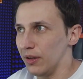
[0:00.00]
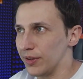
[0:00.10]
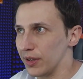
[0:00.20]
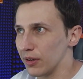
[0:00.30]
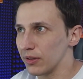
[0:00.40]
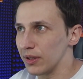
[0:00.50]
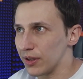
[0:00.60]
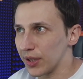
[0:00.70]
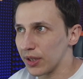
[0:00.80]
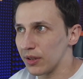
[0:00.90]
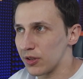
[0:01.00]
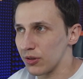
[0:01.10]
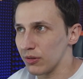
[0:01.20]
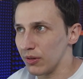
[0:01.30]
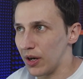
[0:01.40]
The only thing that
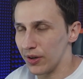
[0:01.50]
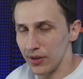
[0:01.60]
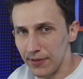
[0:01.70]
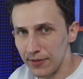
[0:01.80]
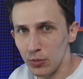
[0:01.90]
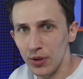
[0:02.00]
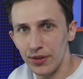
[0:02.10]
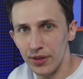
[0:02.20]
you are left with